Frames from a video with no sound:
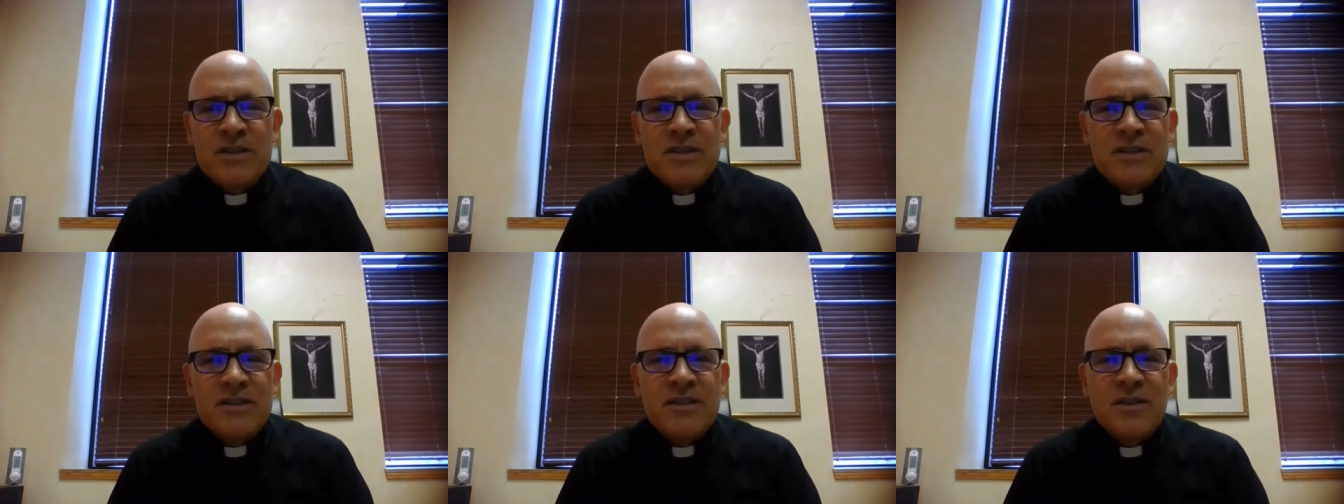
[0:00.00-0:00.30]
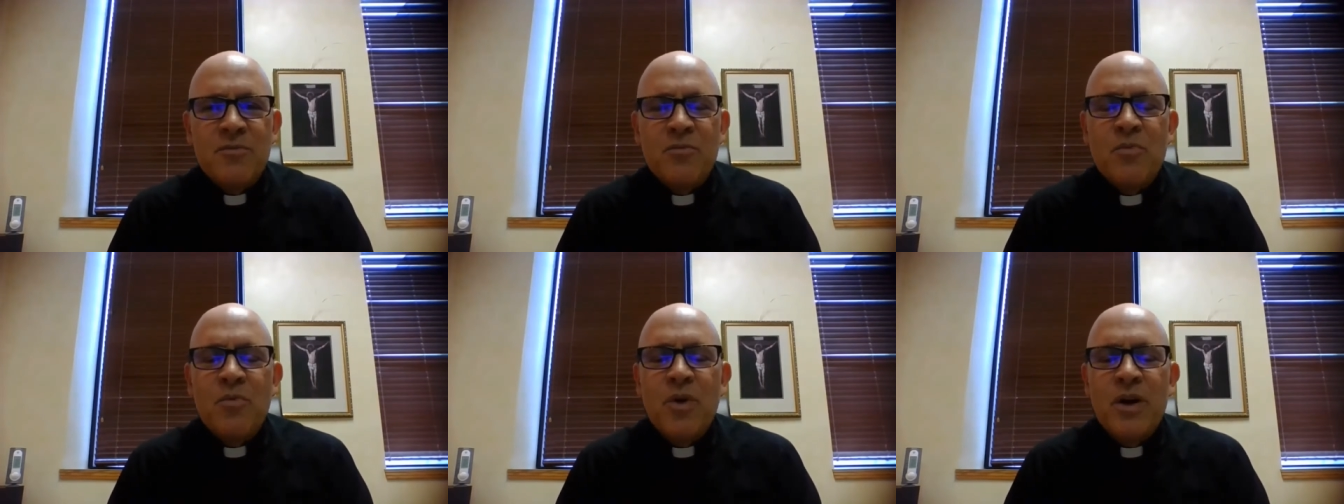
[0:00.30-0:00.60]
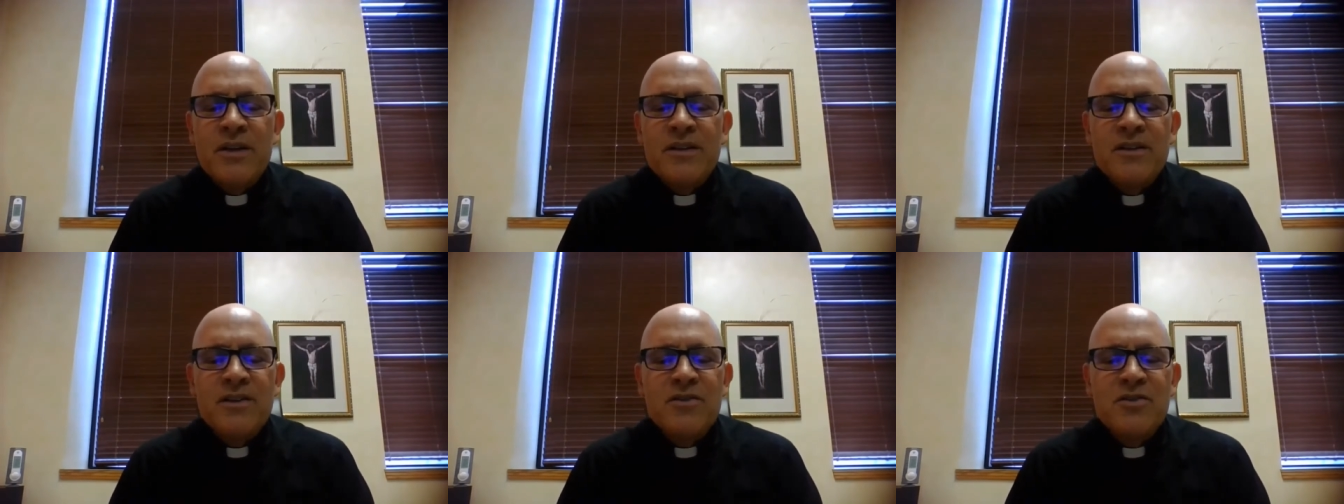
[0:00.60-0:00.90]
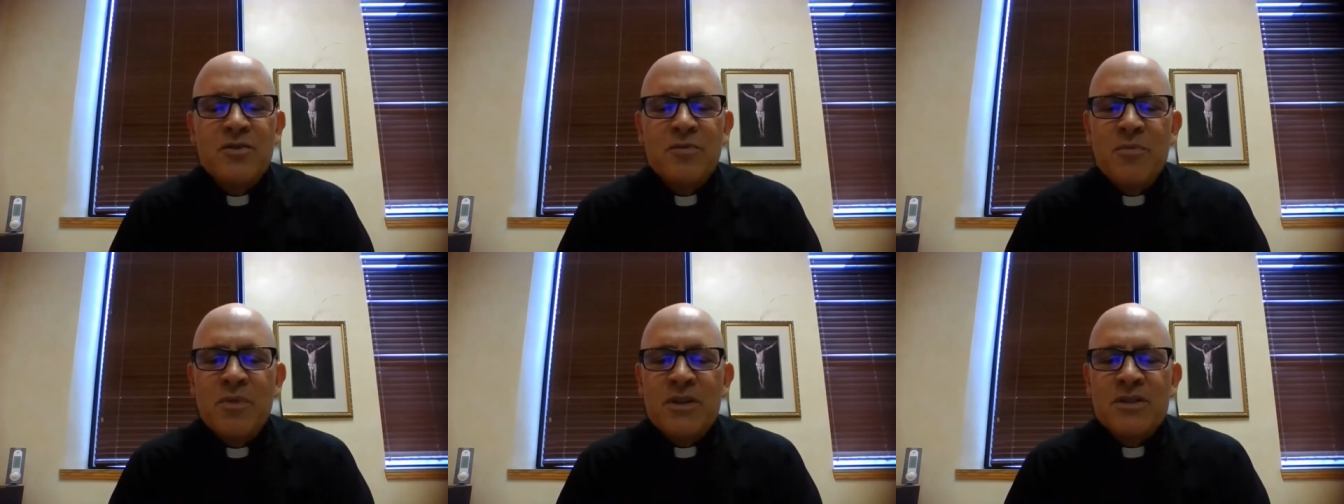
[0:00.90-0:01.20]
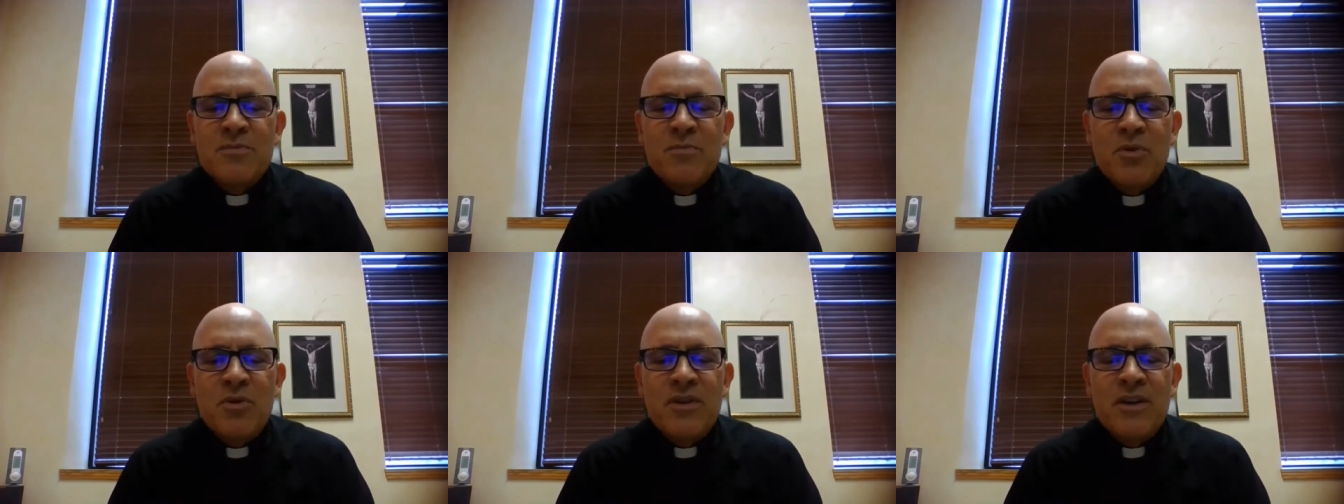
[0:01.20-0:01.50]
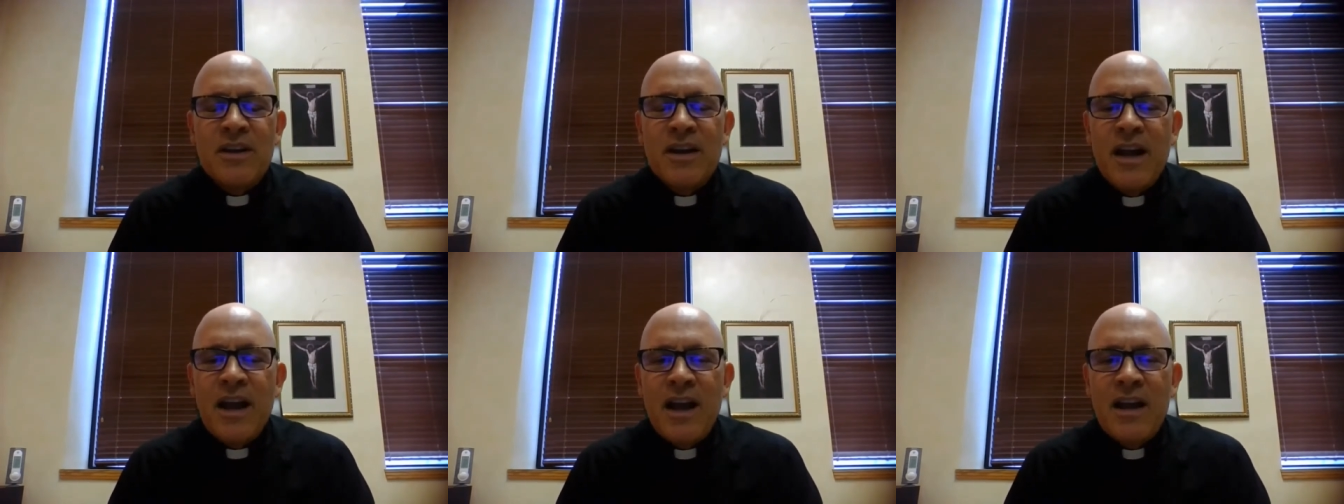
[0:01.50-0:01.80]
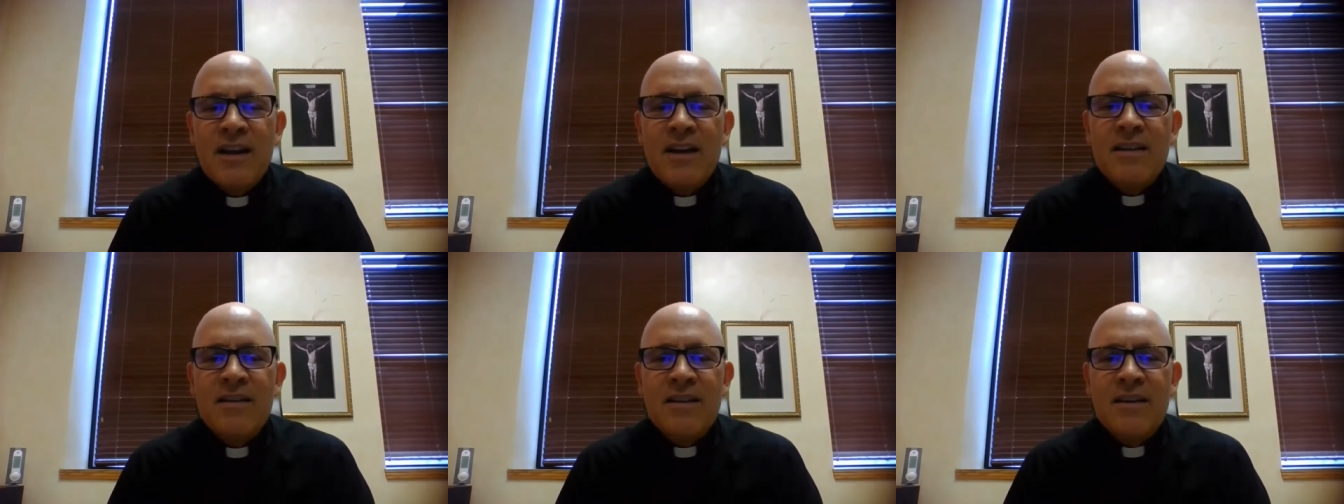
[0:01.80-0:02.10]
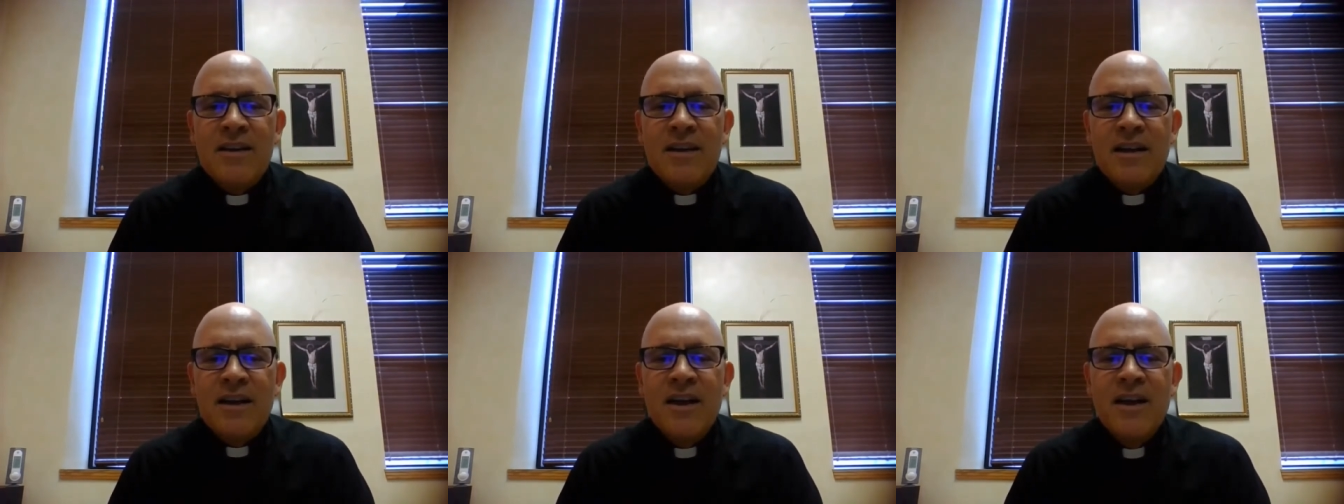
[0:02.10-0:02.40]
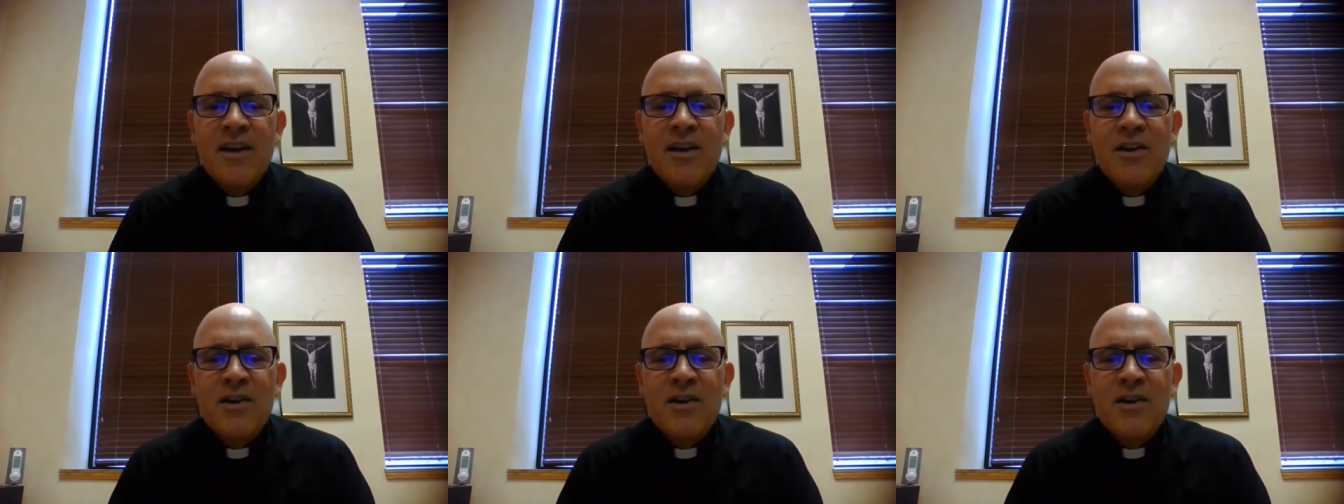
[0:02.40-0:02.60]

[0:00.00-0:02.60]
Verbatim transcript: She said, What did you miss more than anything